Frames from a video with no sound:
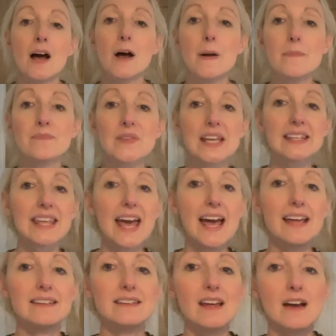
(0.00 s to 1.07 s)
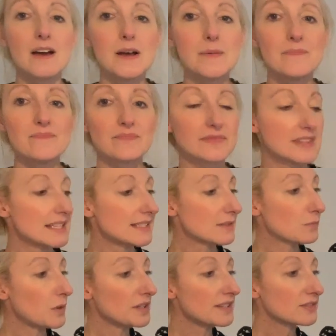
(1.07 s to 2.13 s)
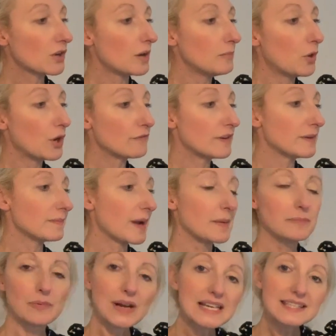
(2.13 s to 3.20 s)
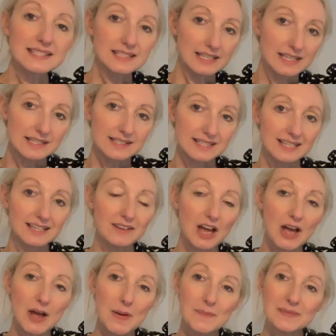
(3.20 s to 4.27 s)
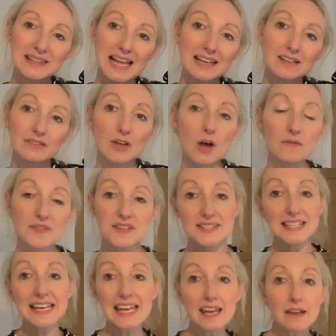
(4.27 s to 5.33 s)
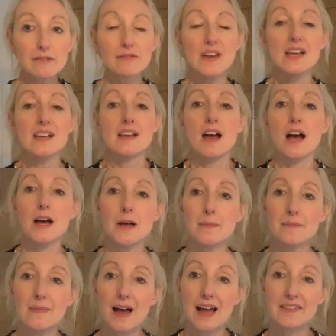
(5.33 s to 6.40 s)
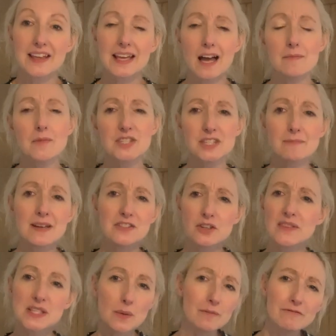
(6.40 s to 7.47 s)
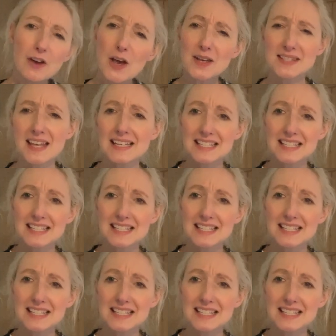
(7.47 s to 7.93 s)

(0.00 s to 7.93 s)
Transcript: Um, again, um, this one has got more of a, a bracelet um, length on the sleeve, um, I think I must have done this on Thursday.